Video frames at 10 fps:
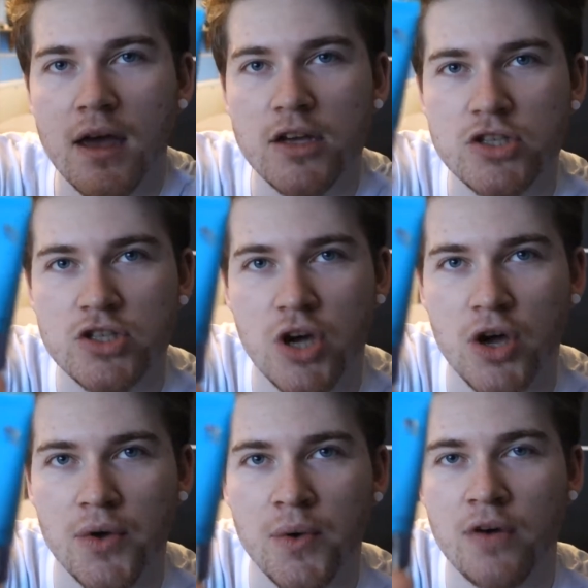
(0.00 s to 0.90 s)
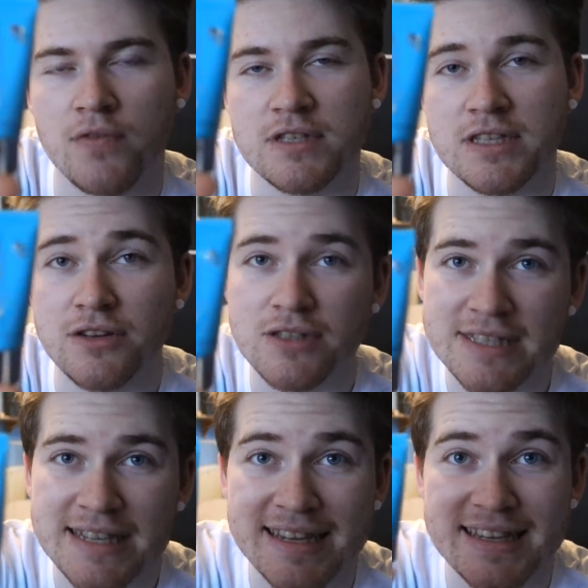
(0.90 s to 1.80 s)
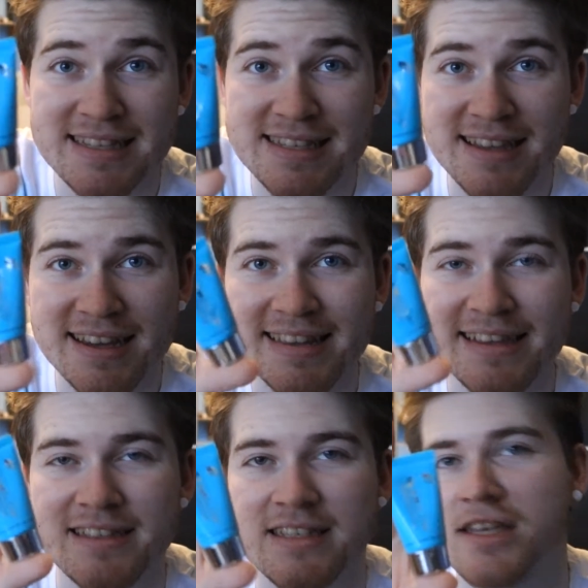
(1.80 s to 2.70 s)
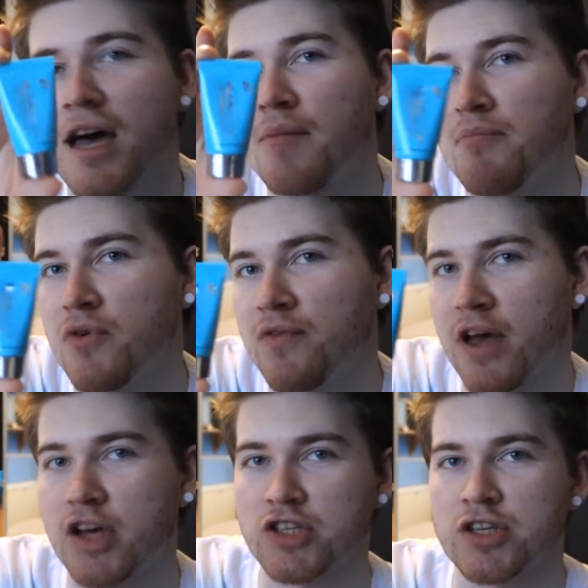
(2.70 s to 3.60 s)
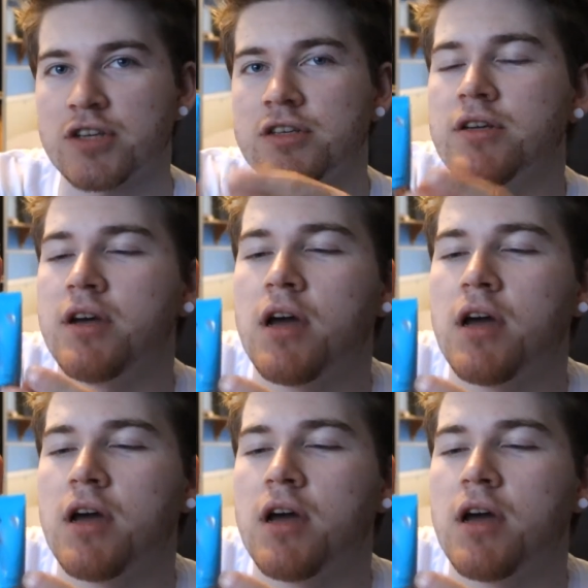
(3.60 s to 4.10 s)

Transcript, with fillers: So obviously you can see this is like a little sample version.